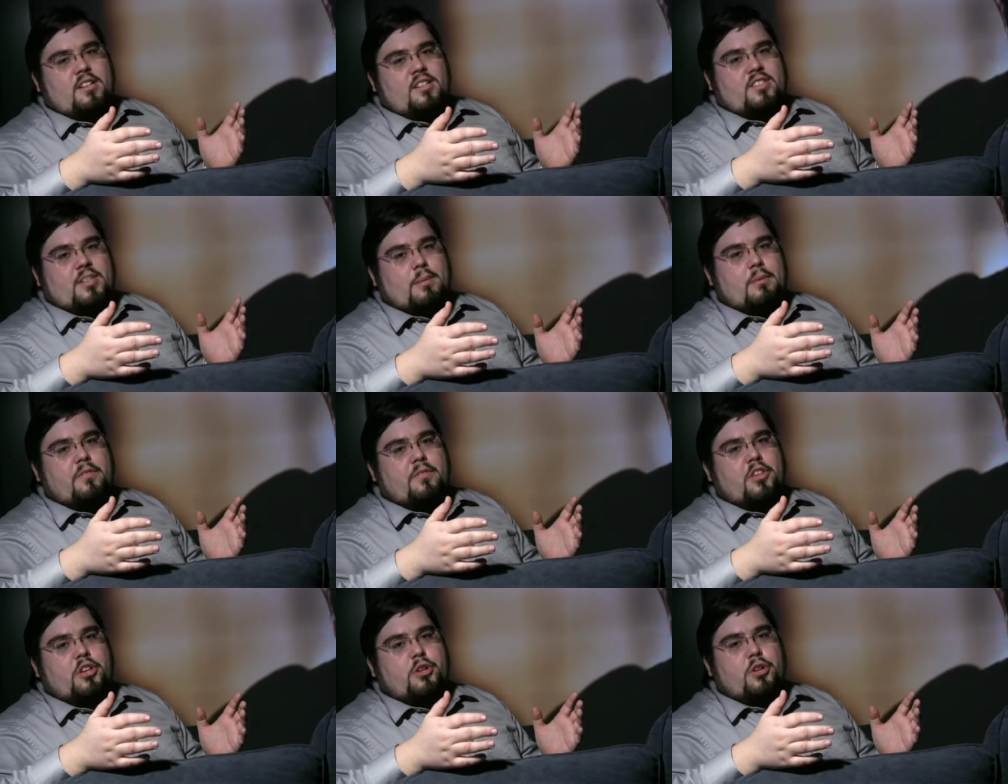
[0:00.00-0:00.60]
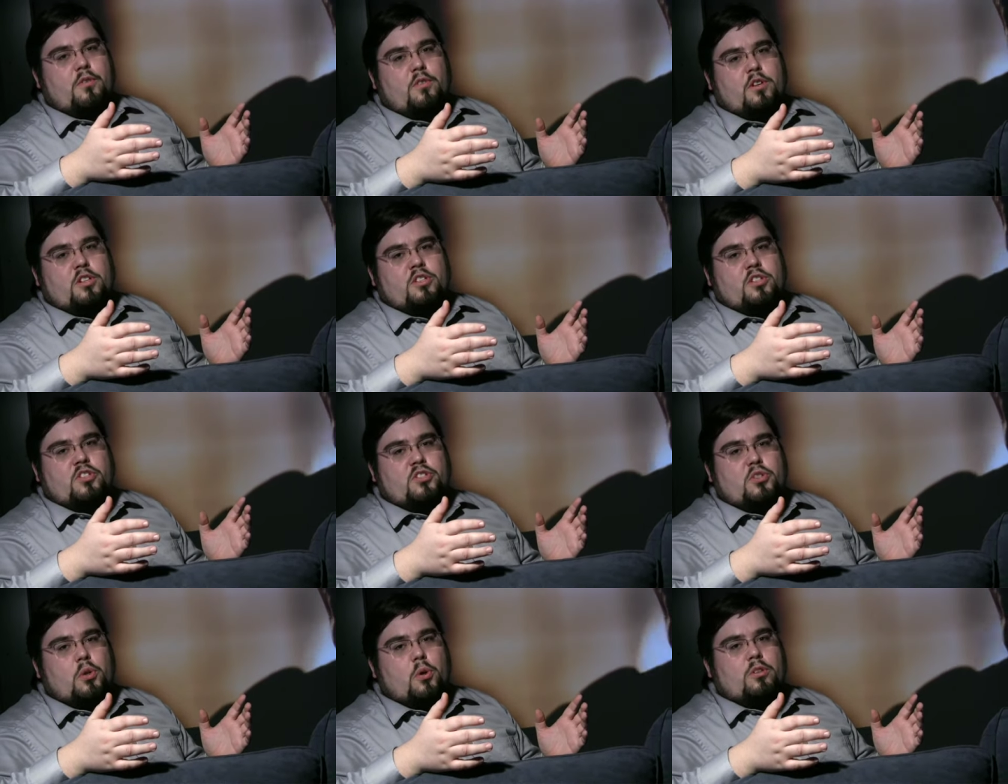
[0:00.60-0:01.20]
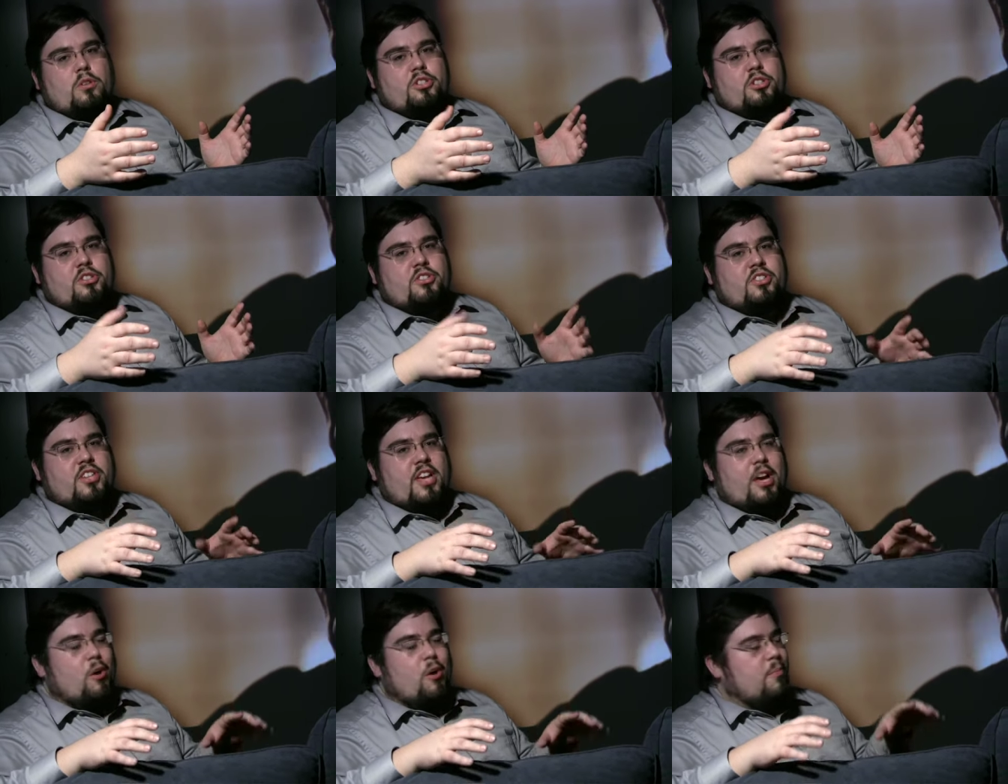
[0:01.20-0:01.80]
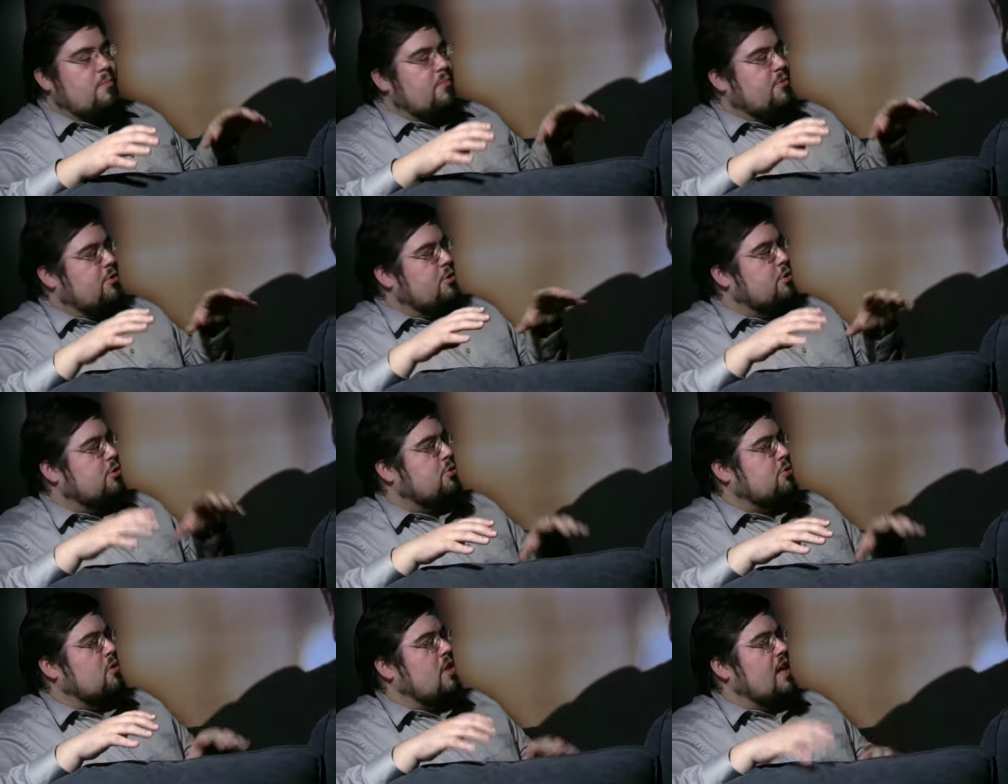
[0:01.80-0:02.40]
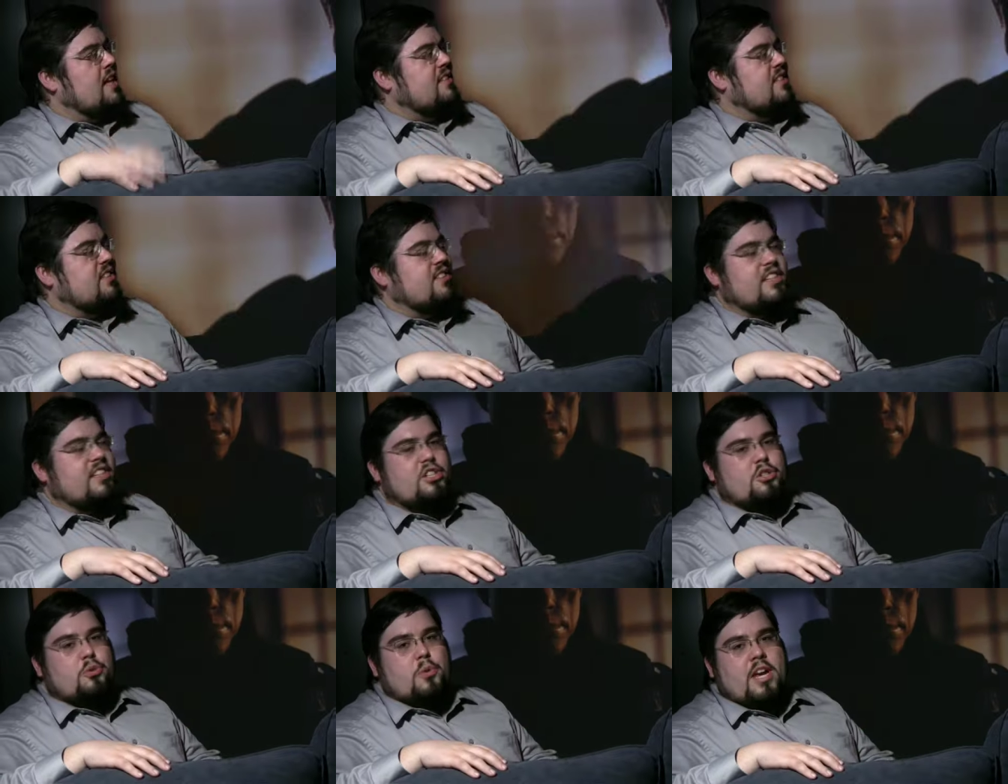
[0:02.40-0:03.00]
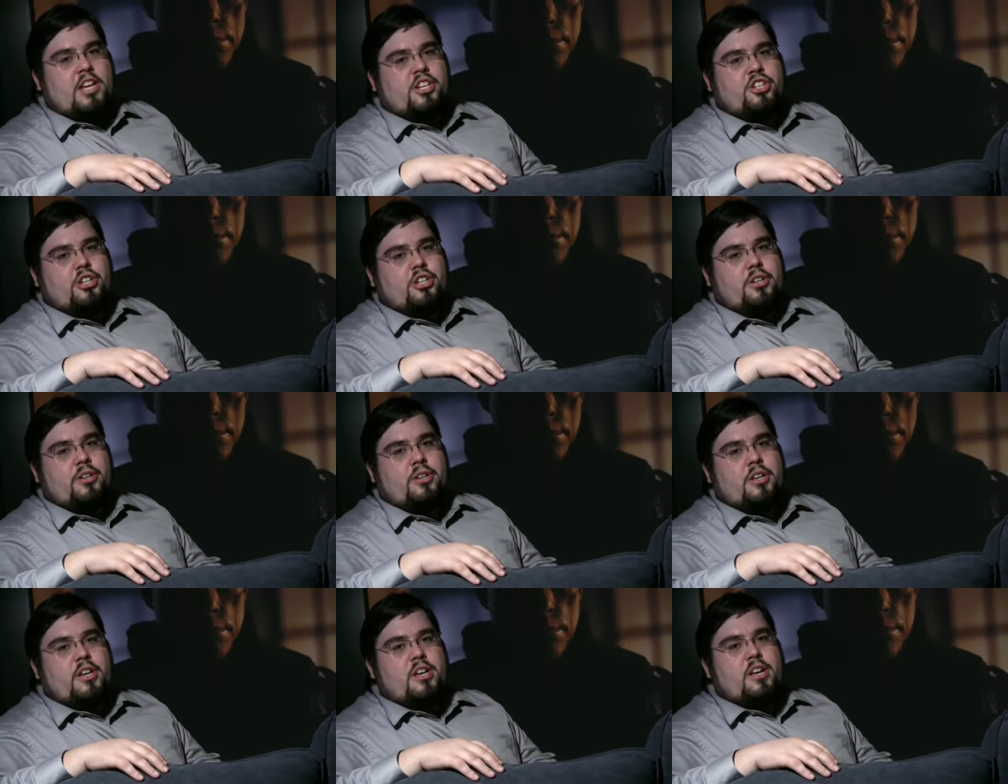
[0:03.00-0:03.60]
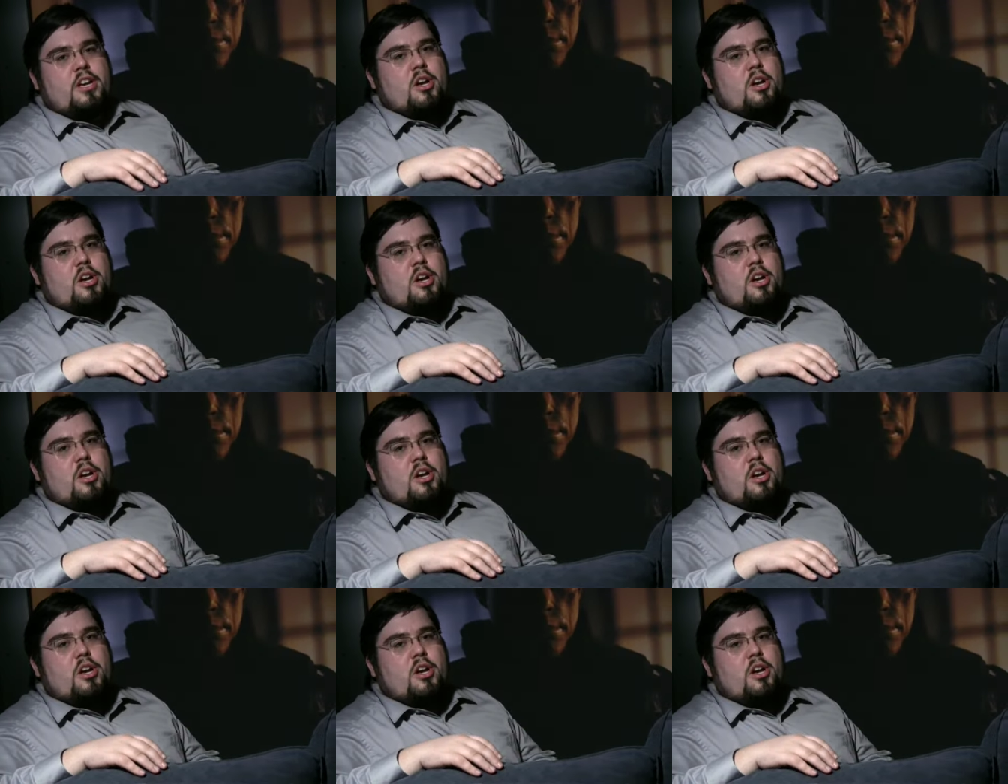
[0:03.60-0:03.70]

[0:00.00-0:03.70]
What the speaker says: some of the Universal Soldiers to help neutralize the situation.